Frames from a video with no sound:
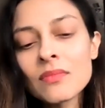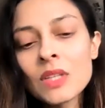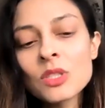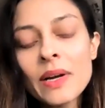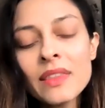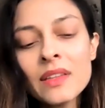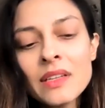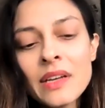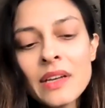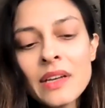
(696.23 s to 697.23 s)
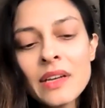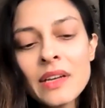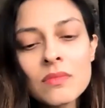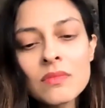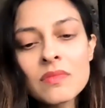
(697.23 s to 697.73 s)
So I think,
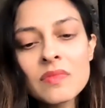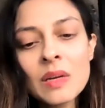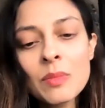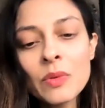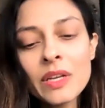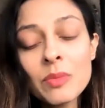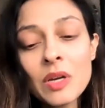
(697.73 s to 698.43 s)
we can be